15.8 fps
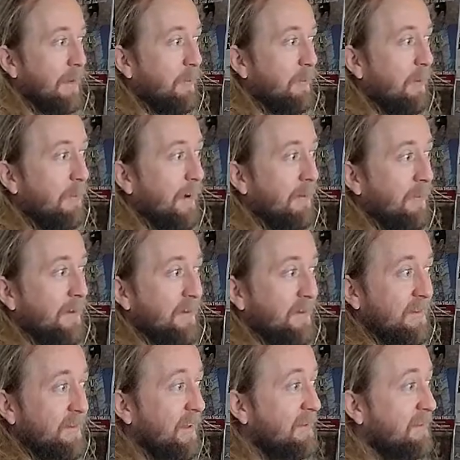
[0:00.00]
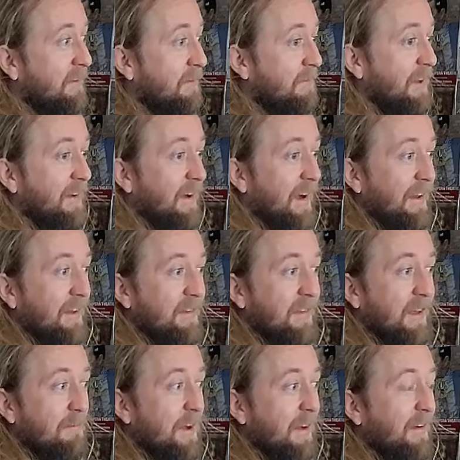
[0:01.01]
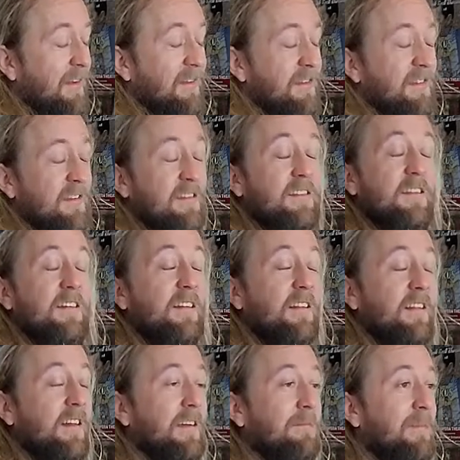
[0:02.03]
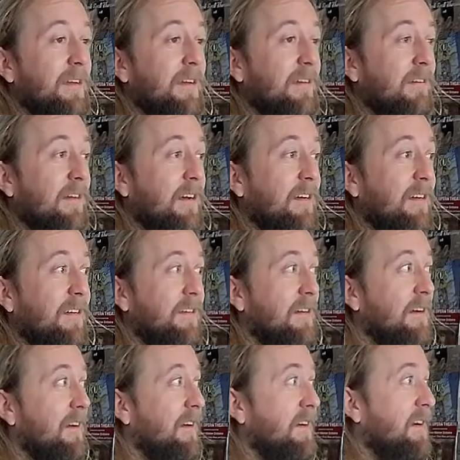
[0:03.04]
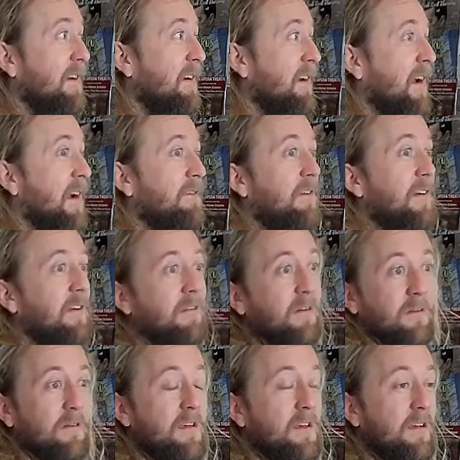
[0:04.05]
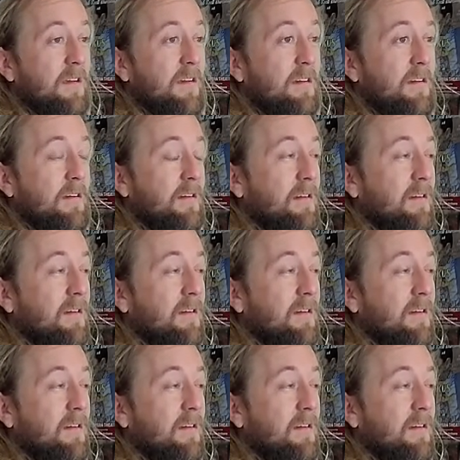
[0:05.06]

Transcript: we might want to set something kind of semi-consistent, like being like every other week,